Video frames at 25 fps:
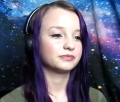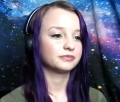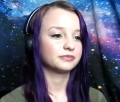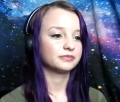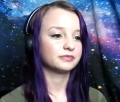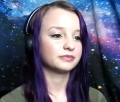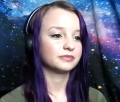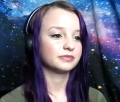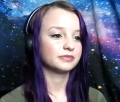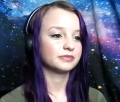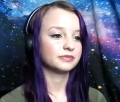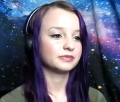
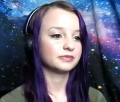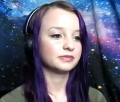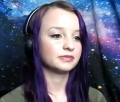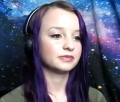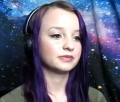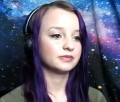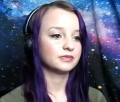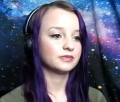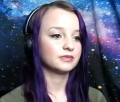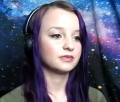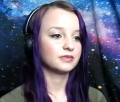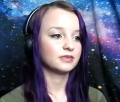
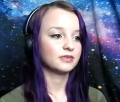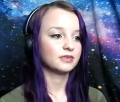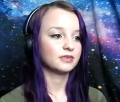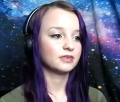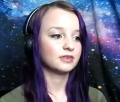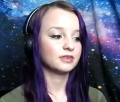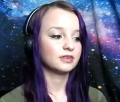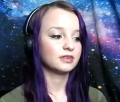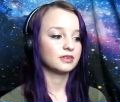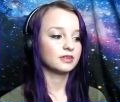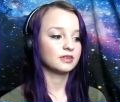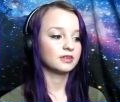
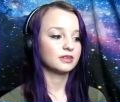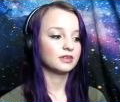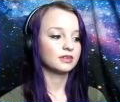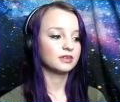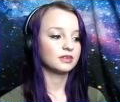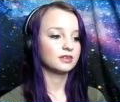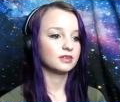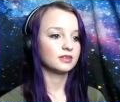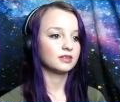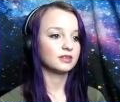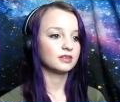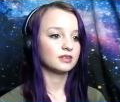
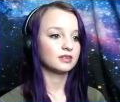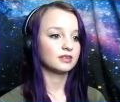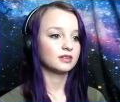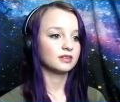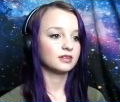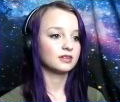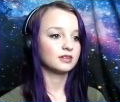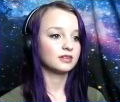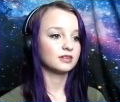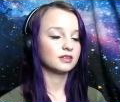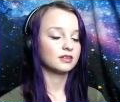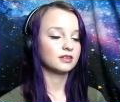
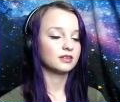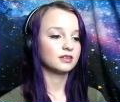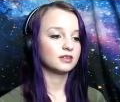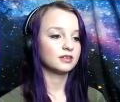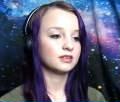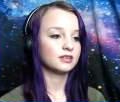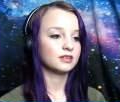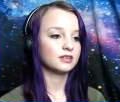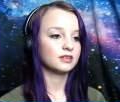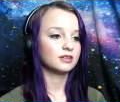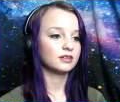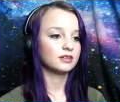
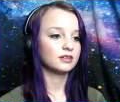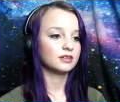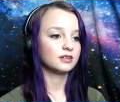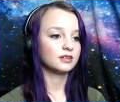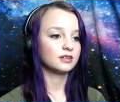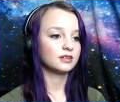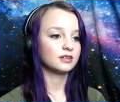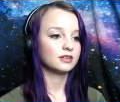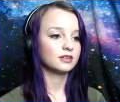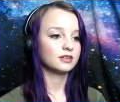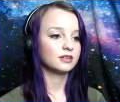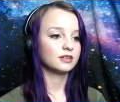
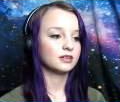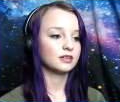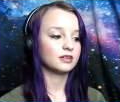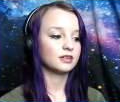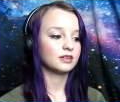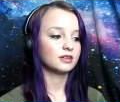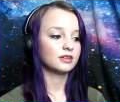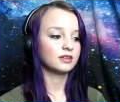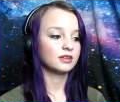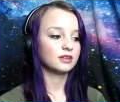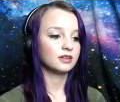[no speech]